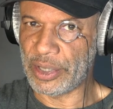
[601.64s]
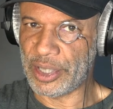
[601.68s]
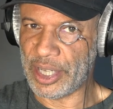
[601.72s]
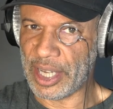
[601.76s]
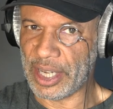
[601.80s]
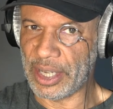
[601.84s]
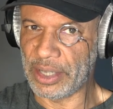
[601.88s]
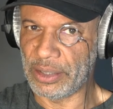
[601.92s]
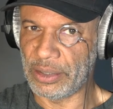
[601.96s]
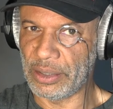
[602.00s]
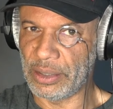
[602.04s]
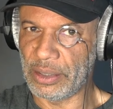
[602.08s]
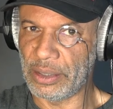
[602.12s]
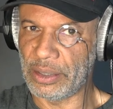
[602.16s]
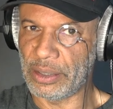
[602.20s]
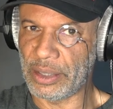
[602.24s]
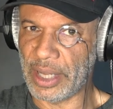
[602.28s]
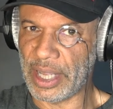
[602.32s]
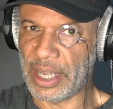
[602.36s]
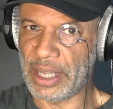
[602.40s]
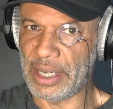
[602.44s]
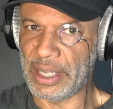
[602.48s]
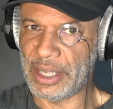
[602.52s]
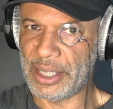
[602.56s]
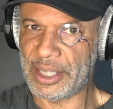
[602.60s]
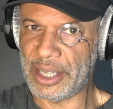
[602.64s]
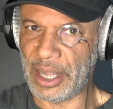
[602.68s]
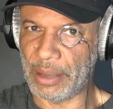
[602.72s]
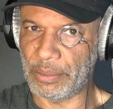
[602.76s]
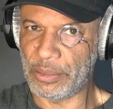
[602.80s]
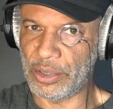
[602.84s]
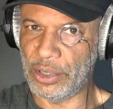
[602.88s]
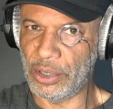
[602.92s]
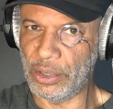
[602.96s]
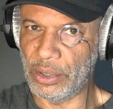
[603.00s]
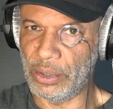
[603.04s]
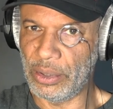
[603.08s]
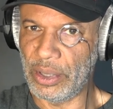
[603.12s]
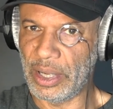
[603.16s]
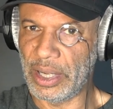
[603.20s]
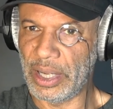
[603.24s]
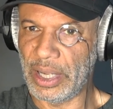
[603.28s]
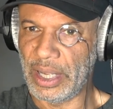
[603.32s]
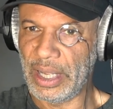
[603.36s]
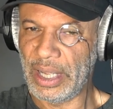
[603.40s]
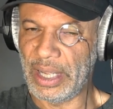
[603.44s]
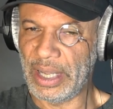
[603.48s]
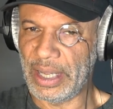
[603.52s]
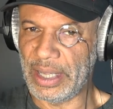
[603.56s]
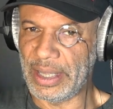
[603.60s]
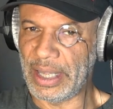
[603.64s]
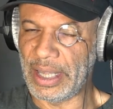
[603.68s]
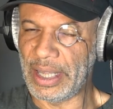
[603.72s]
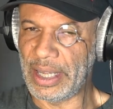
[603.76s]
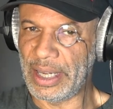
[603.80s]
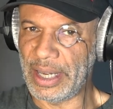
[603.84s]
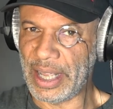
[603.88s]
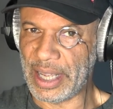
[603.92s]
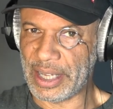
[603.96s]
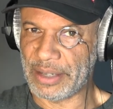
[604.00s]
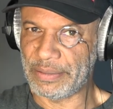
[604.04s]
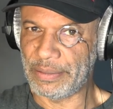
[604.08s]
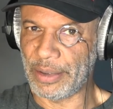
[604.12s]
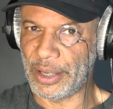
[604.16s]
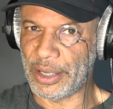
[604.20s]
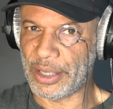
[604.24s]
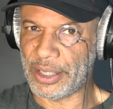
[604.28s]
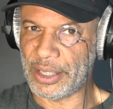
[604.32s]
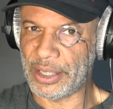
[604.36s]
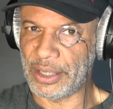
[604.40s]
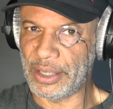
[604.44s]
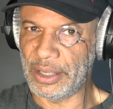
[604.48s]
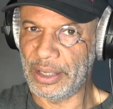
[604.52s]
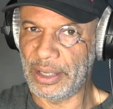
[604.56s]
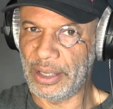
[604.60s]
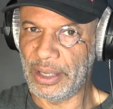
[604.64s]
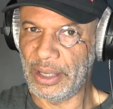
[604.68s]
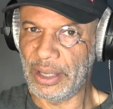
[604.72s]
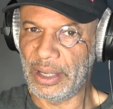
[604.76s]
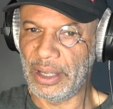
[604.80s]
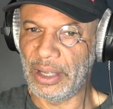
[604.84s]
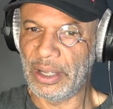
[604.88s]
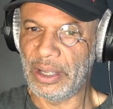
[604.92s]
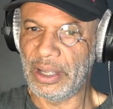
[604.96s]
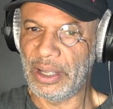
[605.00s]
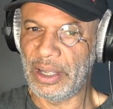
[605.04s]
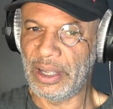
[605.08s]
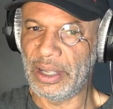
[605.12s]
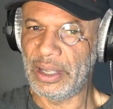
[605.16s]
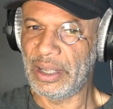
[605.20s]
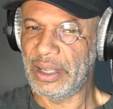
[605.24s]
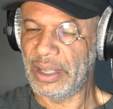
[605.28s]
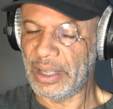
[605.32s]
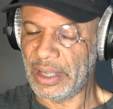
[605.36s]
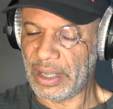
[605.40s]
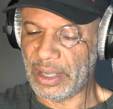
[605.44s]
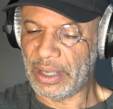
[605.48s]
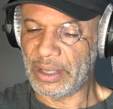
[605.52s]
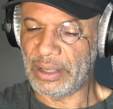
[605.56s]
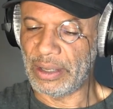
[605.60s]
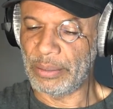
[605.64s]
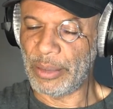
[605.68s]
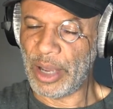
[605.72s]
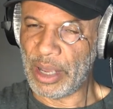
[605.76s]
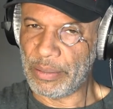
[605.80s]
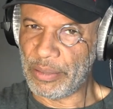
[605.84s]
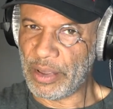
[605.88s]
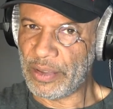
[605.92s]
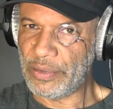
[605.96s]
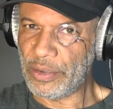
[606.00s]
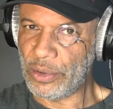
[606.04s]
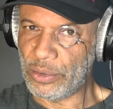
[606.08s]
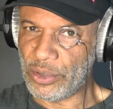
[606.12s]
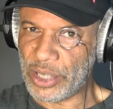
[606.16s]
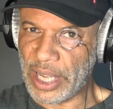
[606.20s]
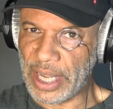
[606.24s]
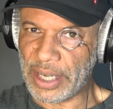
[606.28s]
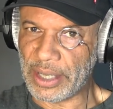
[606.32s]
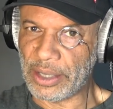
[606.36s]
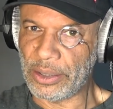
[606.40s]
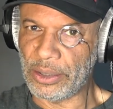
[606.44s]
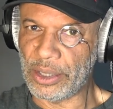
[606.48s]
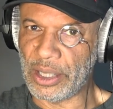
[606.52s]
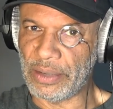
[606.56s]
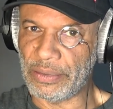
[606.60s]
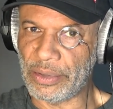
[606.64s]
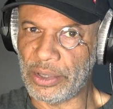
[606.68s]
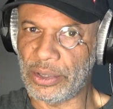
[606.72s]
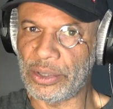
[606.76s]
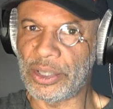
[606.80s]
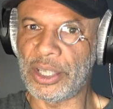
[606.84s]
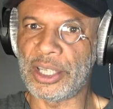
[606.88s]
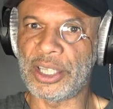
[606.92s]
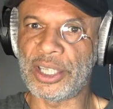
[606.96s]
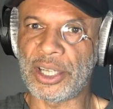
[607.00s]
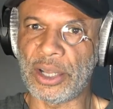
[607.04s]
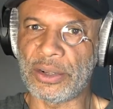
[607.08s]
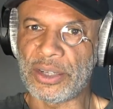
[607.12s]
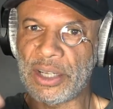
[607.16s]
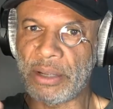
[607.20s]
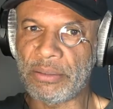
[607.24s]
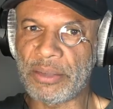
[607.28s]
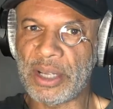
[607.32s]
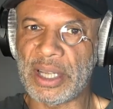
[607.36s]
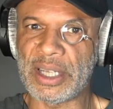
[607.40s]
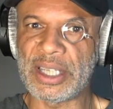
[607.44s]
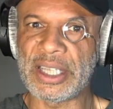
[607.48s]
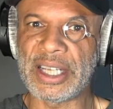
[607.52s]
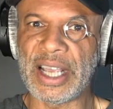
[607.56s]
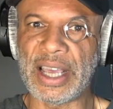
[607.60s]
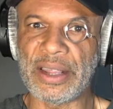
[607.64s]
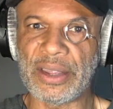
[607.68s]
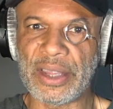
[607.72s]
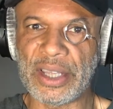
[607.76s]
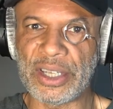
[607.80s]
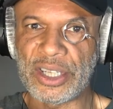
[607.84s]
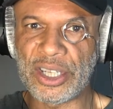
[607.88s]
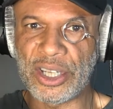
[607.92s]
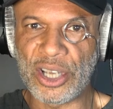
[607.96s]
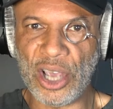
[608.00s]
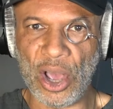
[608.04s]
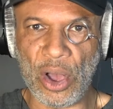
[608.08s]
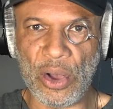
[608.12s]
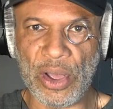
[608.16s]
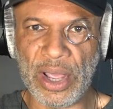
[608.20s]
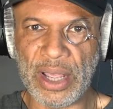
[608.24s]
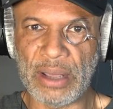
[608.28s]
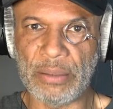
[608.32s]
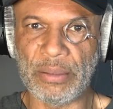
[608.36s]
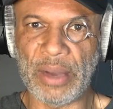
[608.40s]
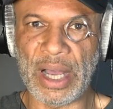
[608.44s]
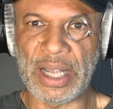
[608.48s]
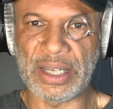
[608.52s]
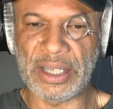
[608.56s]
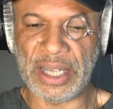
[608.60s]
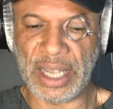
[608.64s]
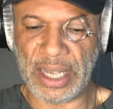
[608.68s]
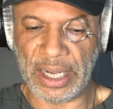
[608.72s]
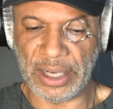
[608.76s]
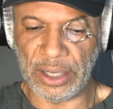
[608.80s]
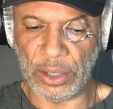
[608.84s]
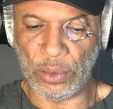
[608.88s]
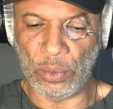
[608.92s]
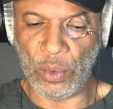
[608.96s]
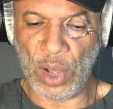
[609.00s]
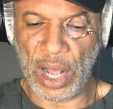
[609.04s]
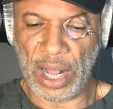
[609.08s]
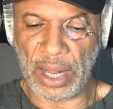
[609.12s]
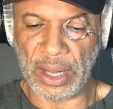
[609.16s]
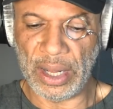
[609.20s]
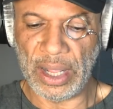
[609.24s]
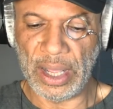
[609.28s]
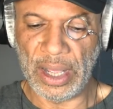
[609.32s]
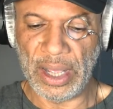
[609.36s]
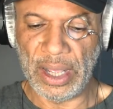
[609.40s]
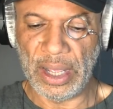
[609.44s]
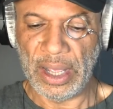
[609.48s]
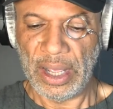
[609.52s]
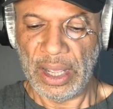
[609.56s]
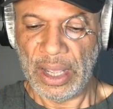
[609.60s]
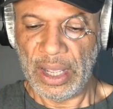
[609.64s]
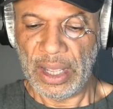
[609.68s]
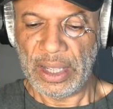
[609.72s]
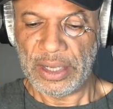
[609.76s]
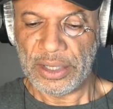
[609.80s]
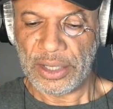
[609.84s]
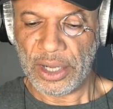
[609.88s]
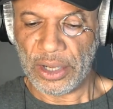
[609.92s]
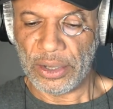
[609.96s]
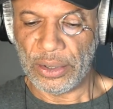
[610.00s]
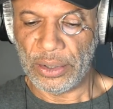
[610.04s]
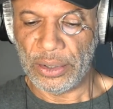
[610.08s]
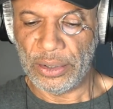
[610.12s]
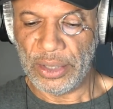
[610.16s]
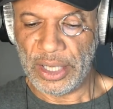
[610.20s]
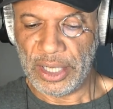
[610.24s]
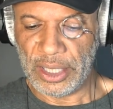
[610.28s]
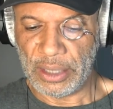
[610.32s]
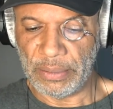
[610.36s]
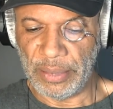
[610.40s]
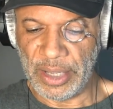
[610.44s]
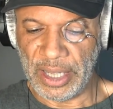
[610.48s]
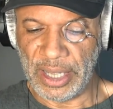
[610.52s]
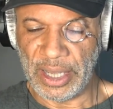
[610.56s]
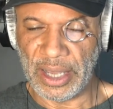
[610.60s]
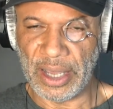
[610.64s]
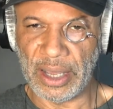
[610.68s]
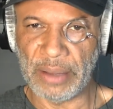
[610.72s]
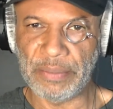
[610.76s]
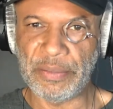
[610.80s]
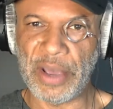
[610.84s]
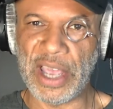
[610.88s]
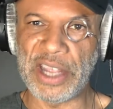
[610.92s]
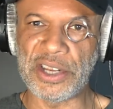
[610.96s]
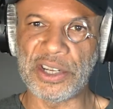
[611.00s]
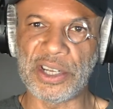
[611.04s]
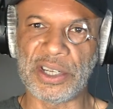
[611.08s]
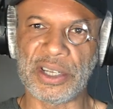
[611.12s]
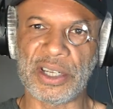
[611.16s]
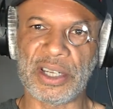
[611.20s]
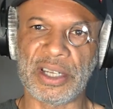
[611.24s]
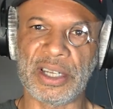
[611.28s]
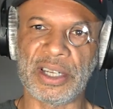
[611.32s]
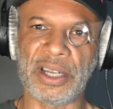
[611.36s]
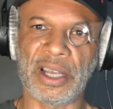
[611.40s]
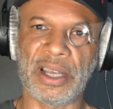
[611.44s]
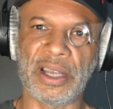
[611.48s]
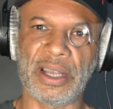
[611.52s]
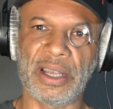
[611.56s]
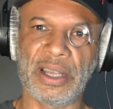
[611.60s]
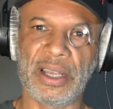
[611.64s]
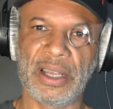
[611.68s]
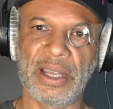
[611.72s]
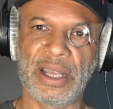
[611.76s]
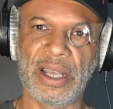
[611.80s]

a second until they can accept you, and then the next person, and there might be a few technical difficulties. So sometimes to get things going, it might take a little while. So you need to be patient and